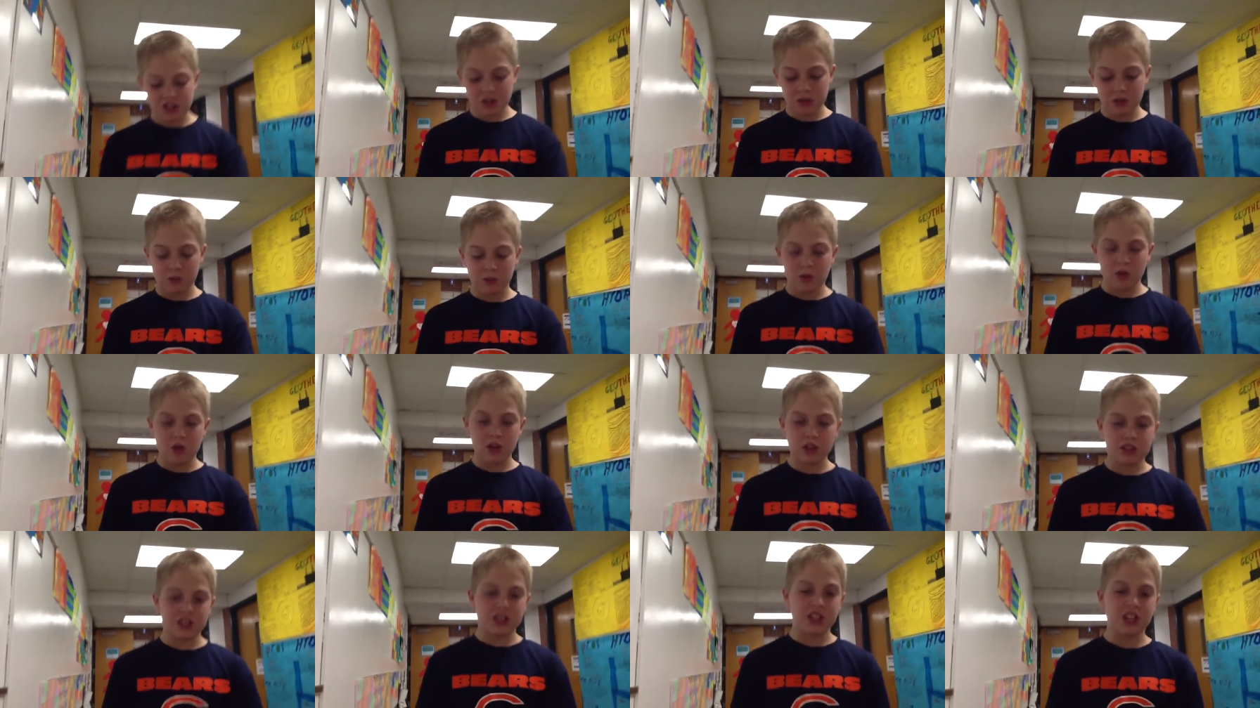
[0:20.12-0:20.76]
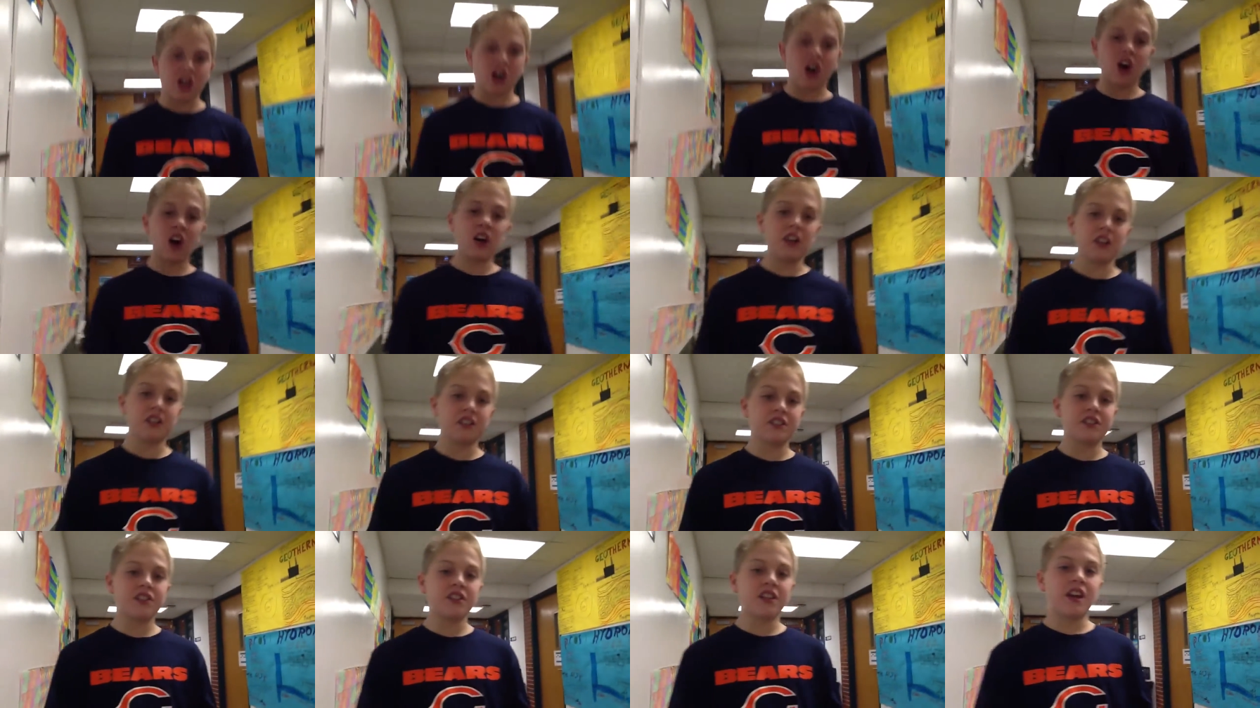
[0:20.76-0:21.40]
in the woods. He
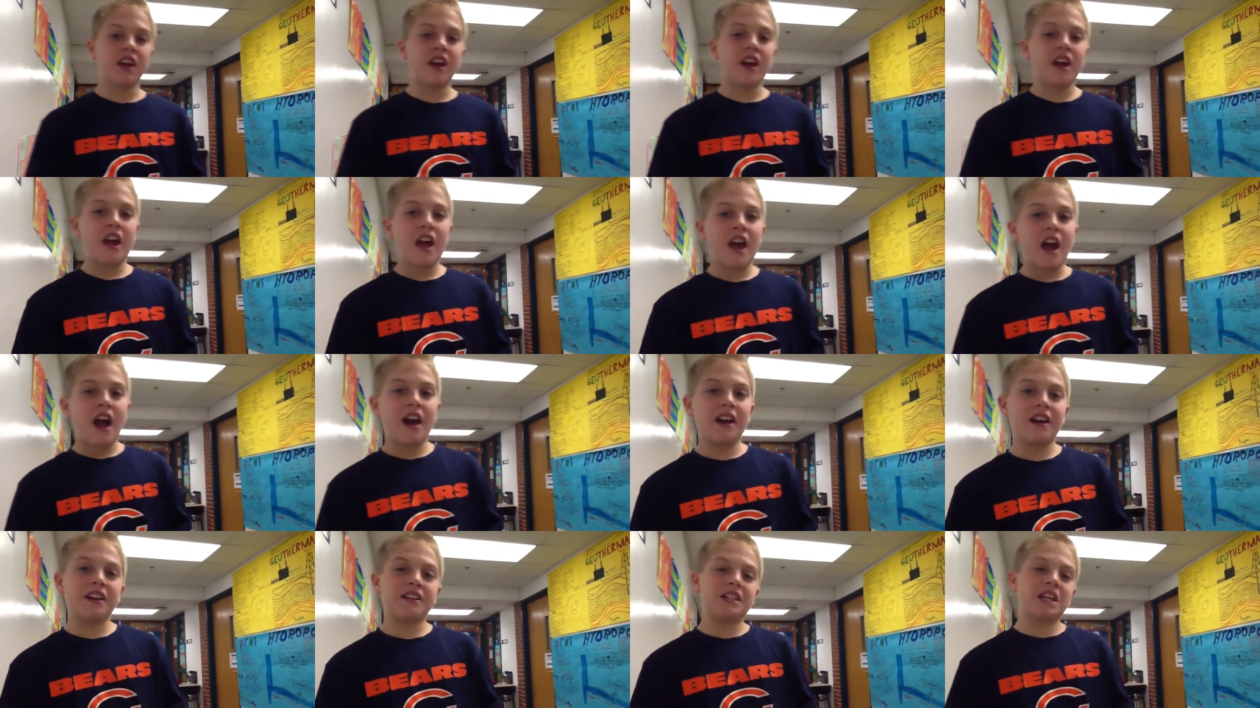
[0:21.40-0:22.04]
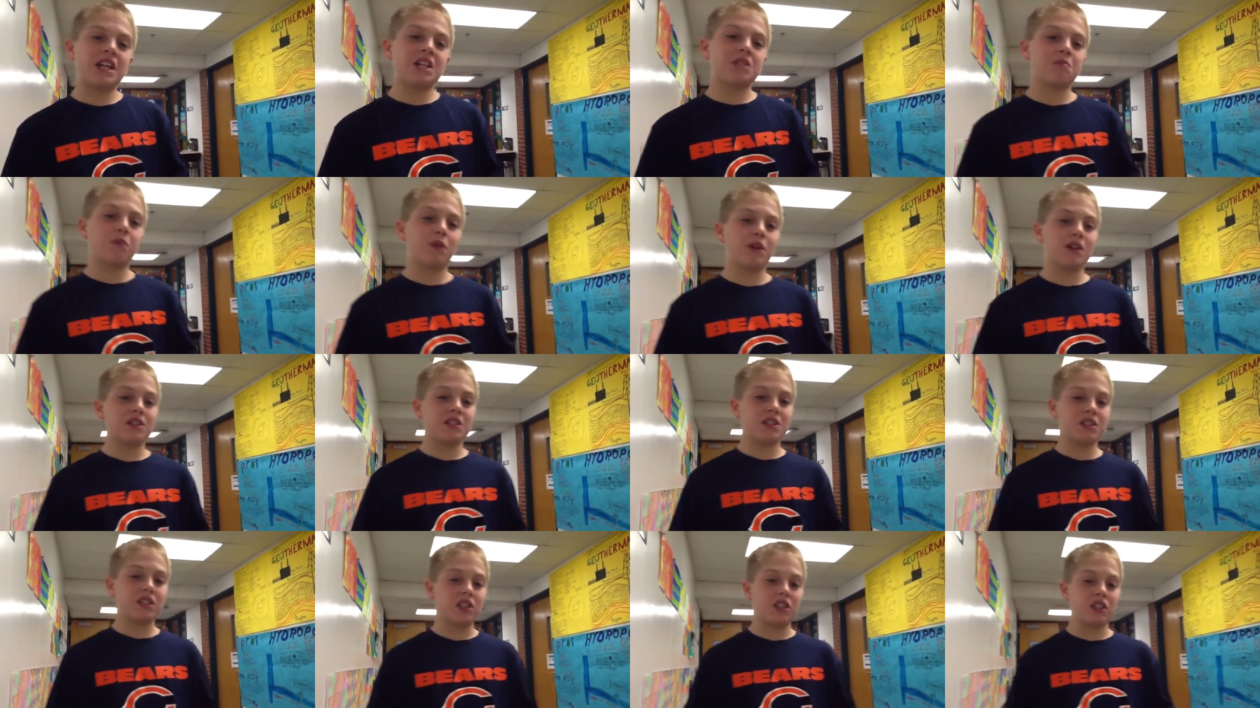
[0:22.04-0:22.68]
hunts, and it takes
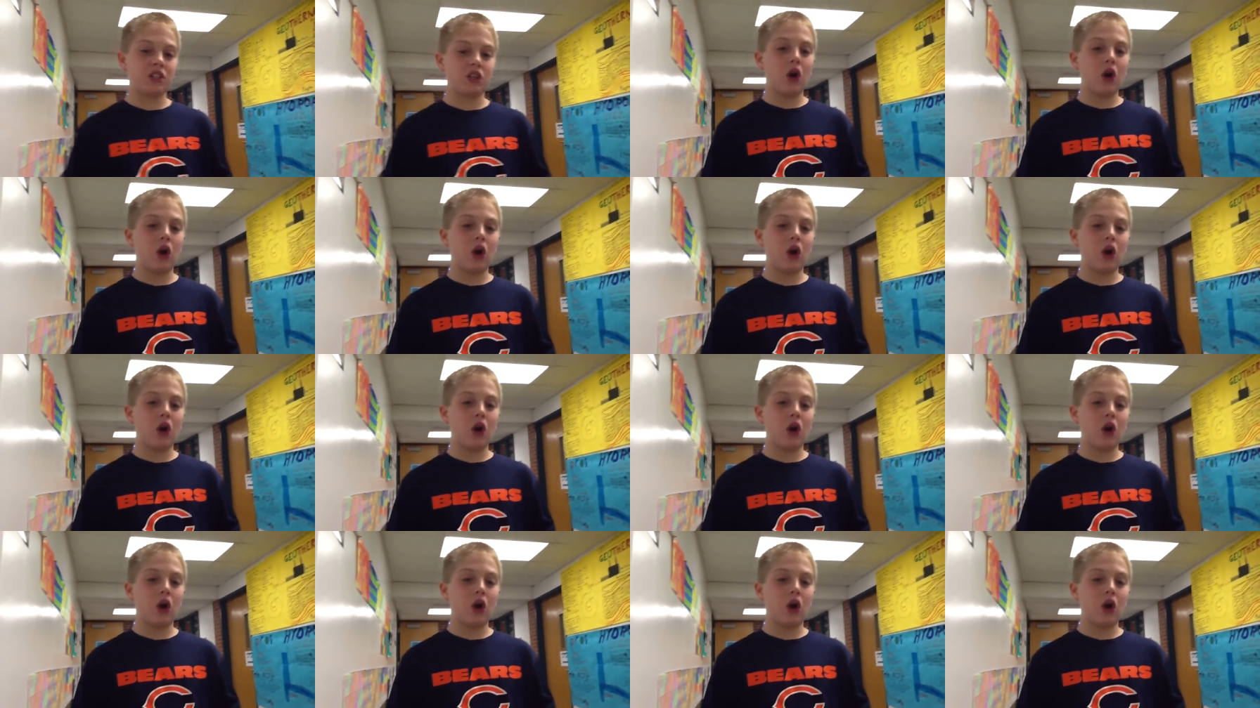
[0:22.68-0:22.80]
place in